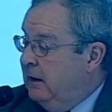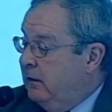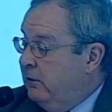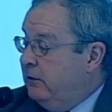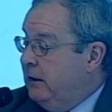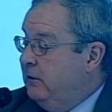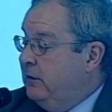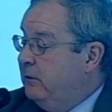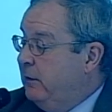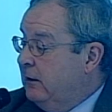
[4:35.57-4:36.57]

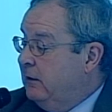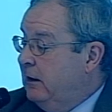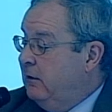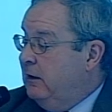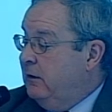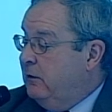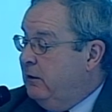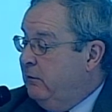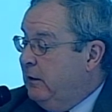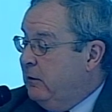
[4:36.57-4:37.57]
strategies for accelerated
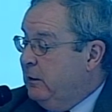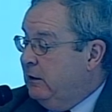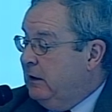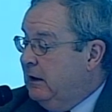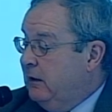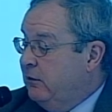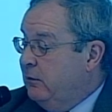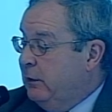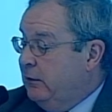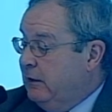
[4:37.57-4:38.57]
development in Asia and
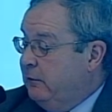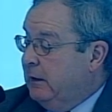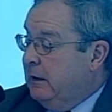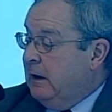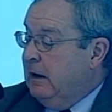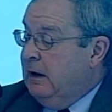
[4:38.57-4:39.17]
Pacific,